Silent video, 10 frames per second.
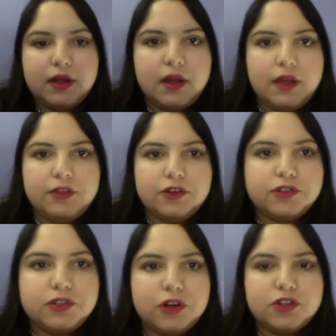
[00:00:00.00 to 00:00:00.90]
other
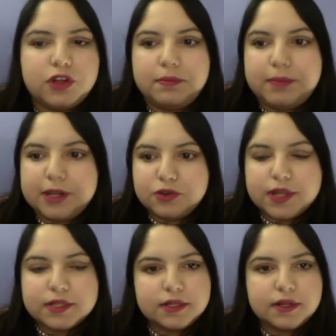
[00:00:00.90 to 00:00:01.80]
search on
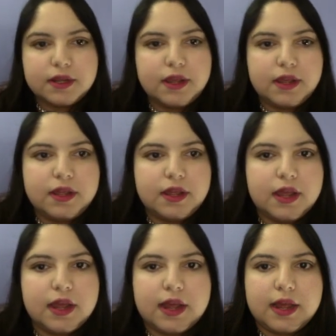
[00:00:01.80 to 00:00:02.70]
Pinterest.
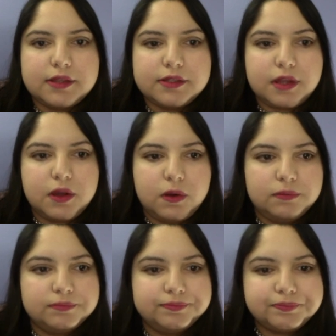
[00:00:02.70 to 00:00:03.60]

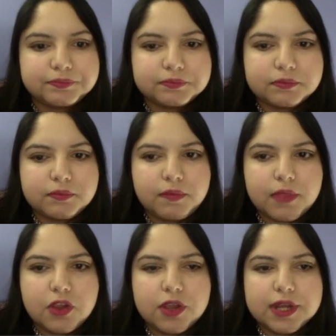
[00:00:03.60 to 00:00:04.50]
So
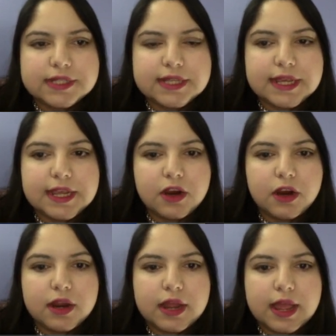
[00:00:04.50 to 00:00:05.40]
you get to see
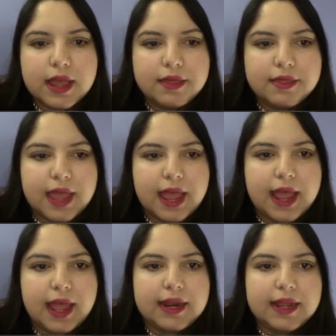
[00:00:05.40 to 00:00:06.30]
here
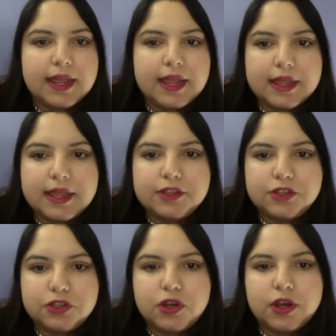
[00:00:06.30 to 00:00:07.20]
that it's
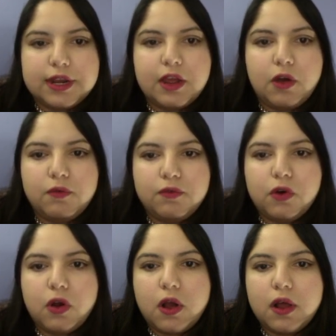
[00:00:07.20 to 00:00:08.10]
good
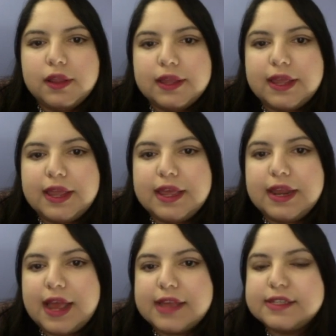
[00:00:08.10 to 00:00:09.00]
overall. It
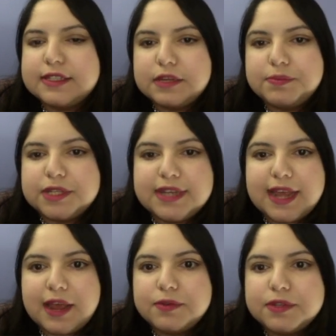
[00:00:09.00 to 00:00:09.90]
has its ups and
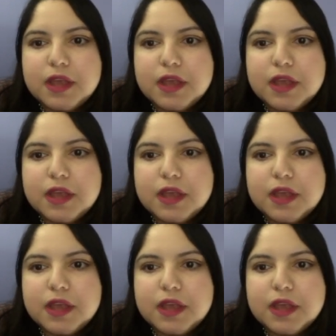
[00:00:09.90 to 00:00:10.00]
downs,